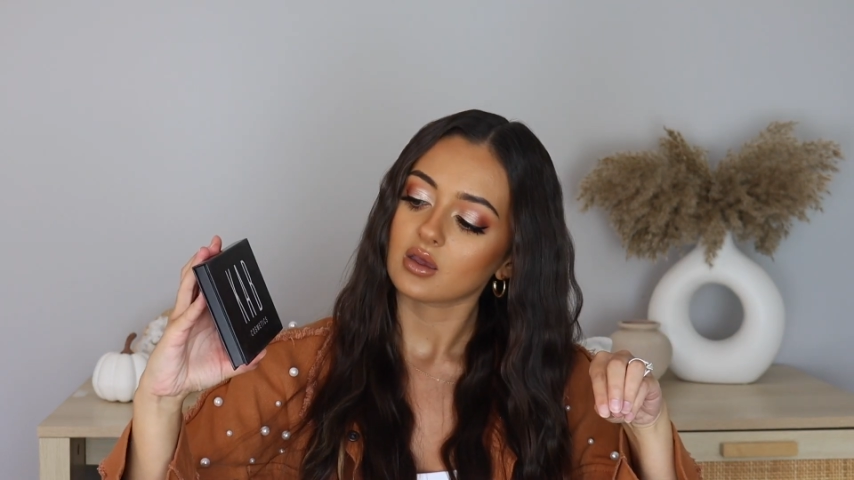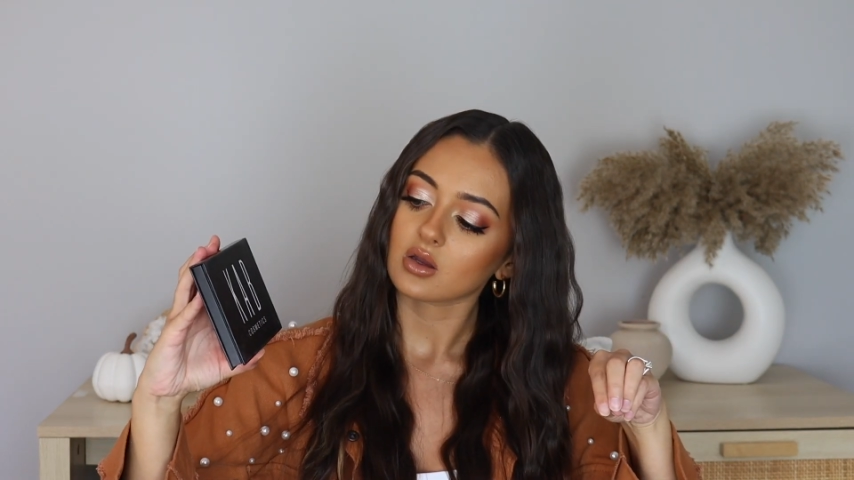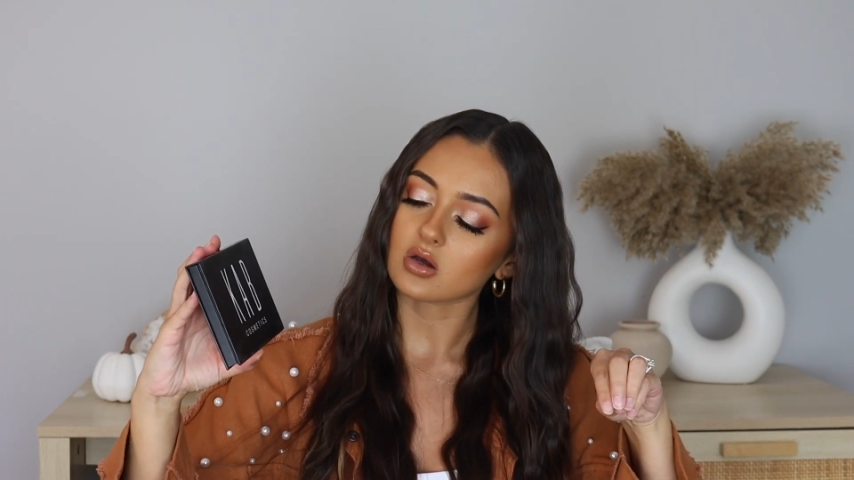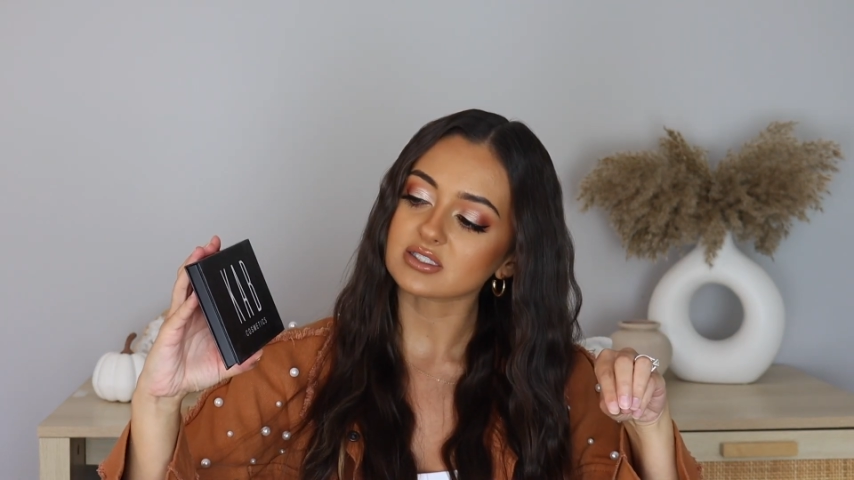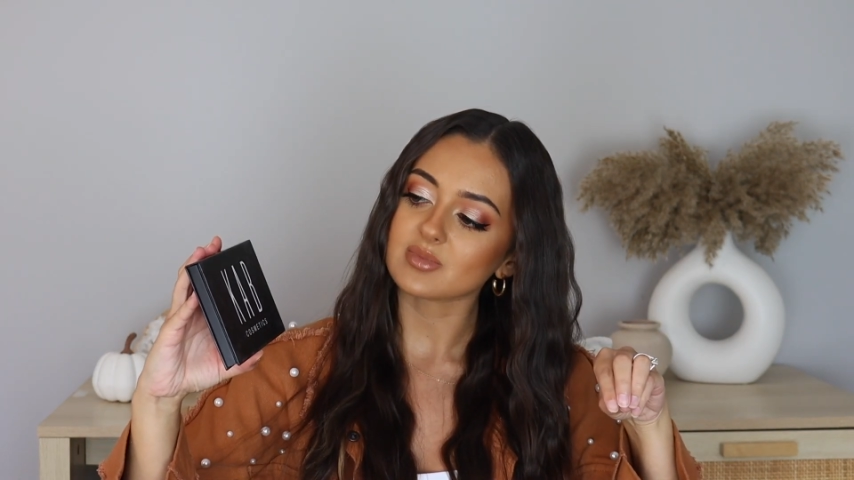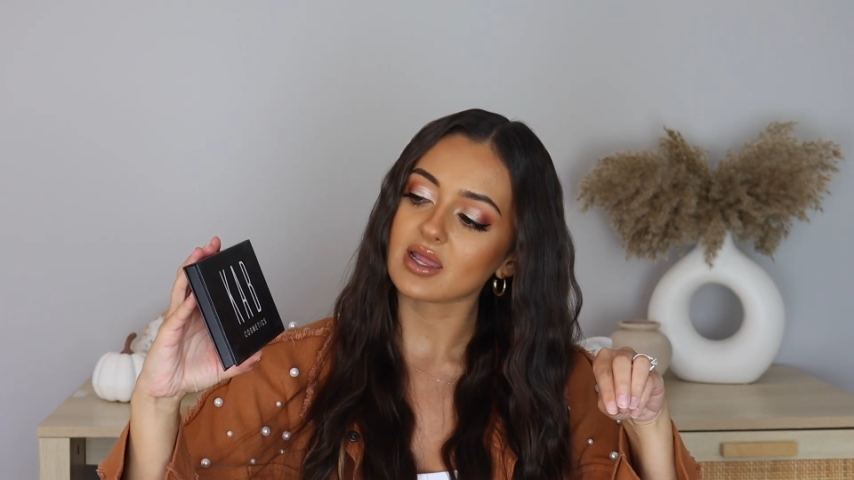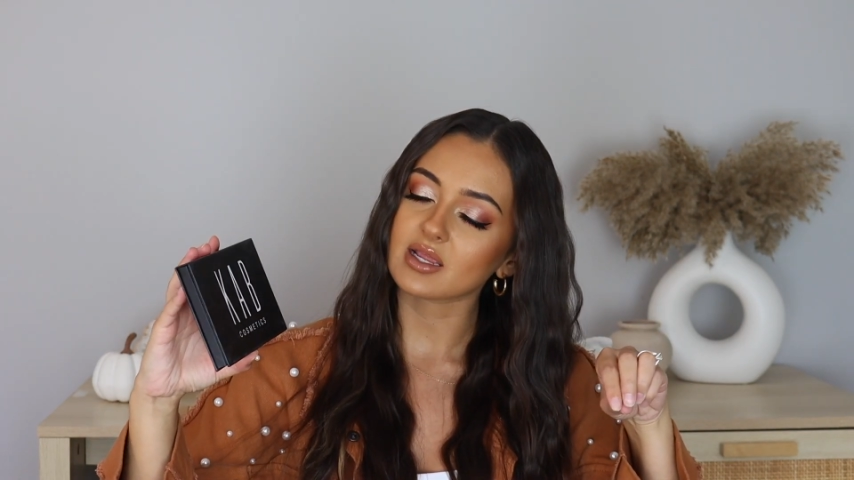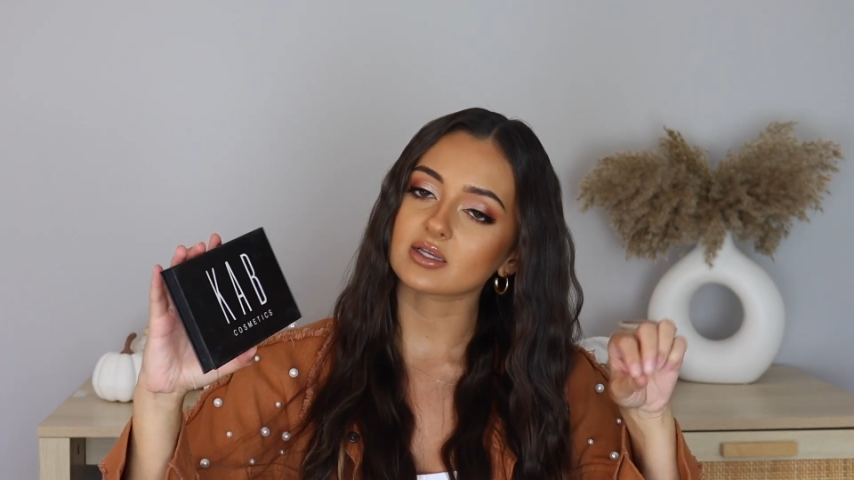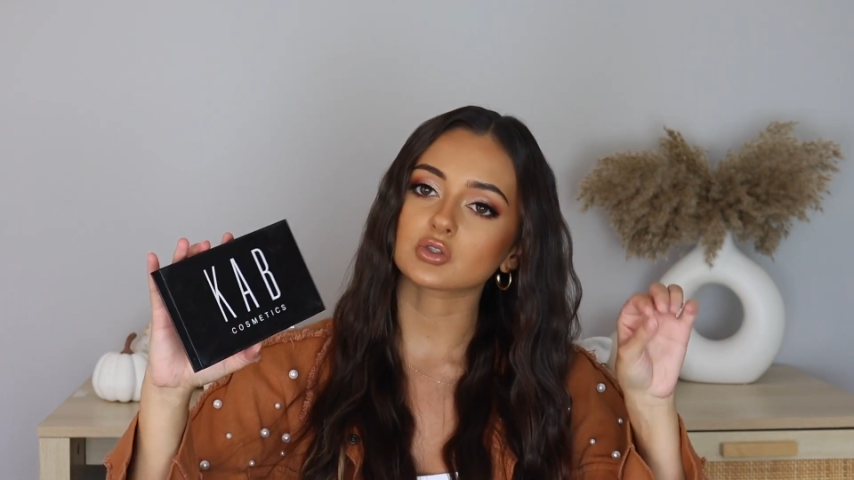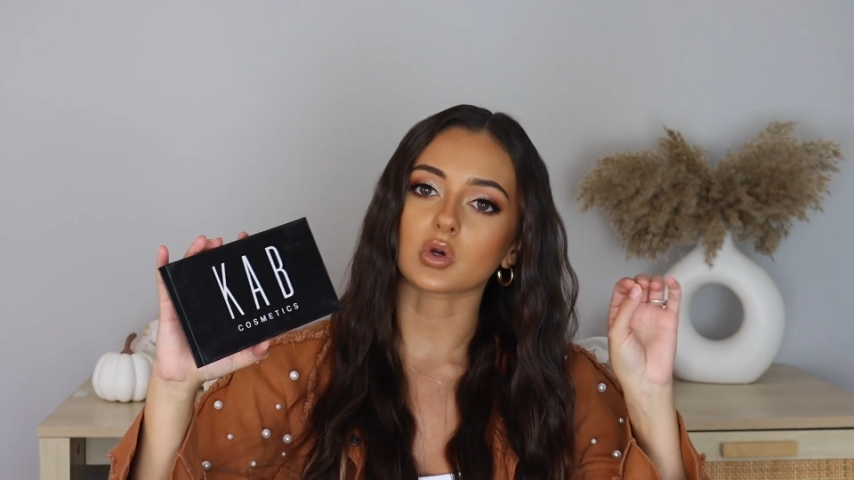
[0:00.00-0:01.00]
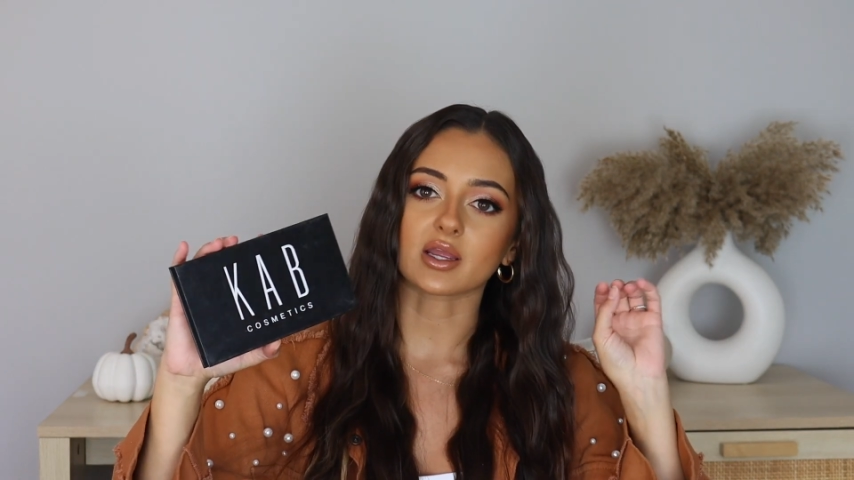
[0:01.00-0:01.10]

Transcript: Cosmetics or